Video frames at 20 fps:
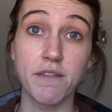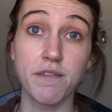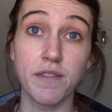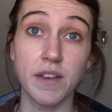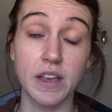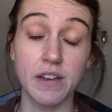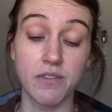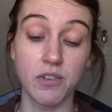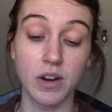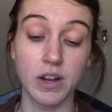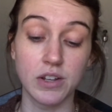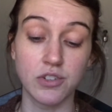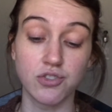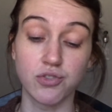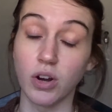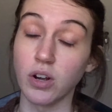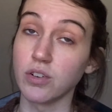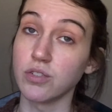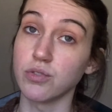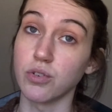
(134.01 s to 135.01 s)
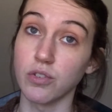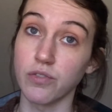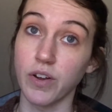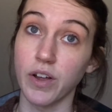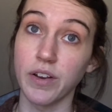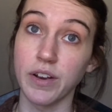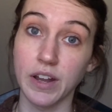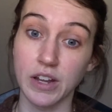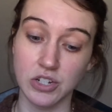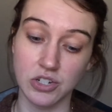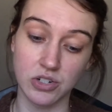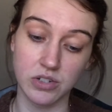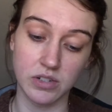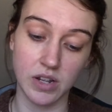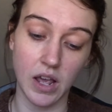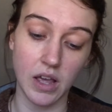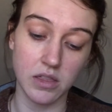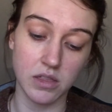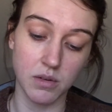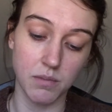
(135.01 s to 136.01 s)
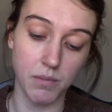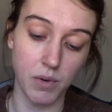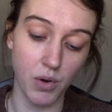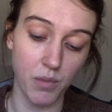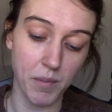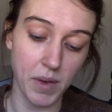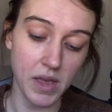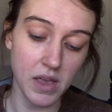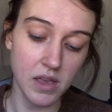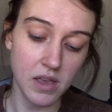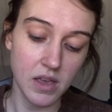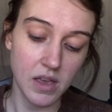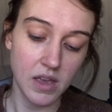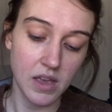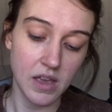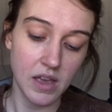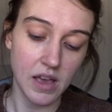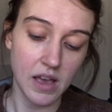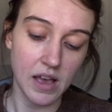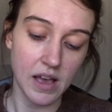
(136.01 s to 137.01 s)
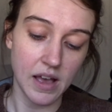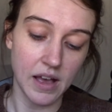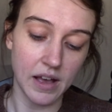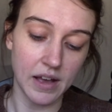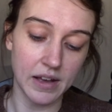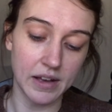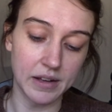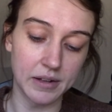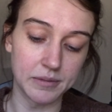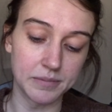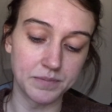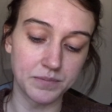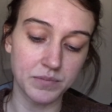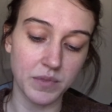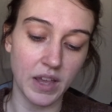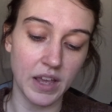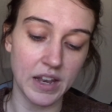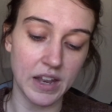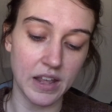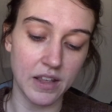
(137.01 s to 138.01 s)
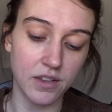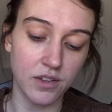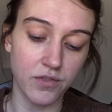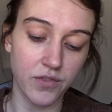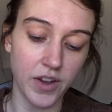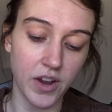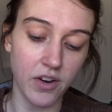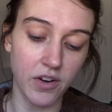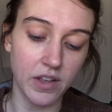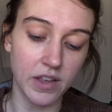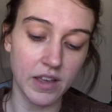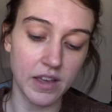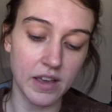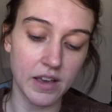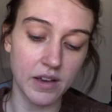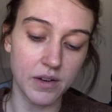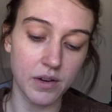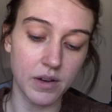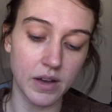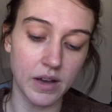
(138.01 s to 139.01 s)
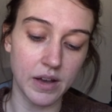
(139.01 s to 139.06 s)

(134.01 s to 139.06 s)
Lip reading: favorite drugstore foundations at the moment. It is very